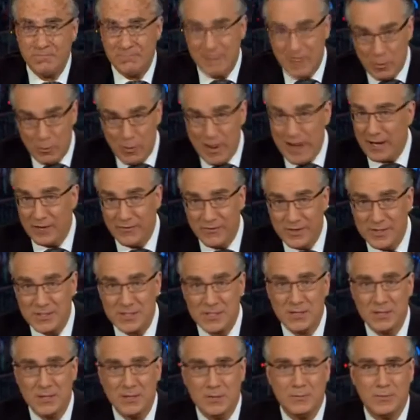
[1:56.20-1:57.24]

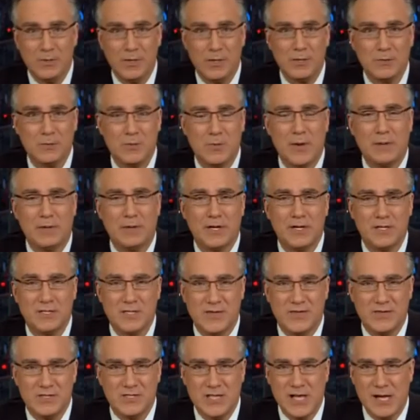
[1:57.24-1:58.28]
irrelevant because Republicans
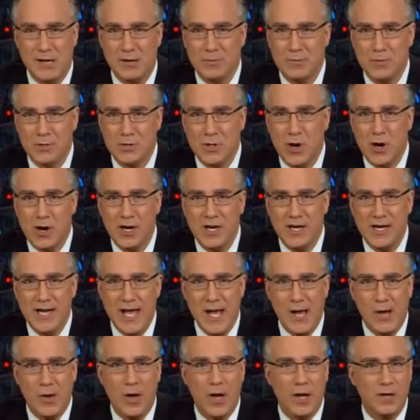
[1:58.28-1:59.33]
have a solid majority
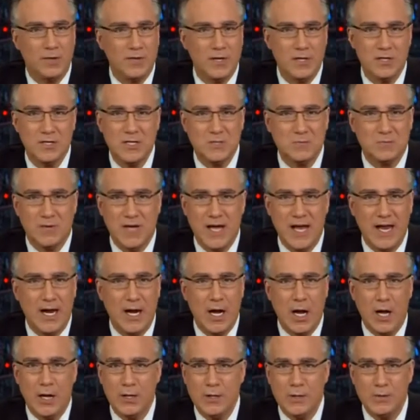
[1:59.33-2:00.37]
now, unless she's
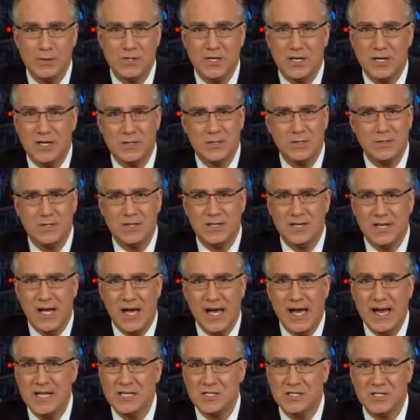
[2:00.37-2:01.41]
planning on using it to
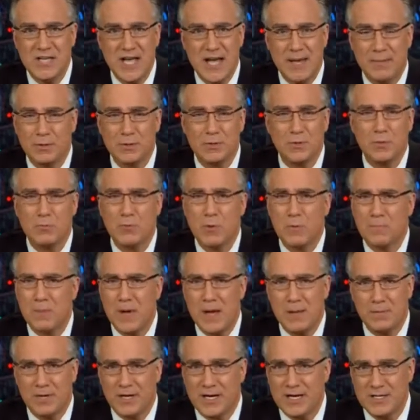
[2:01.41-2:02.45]
deny establishment
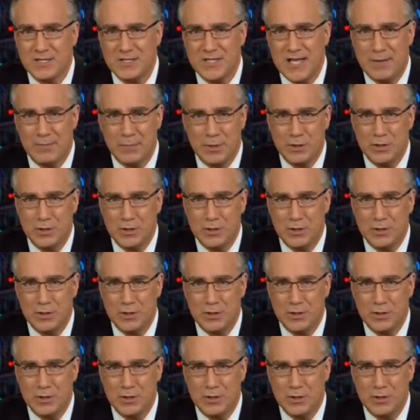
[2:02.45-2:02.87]
Republicans that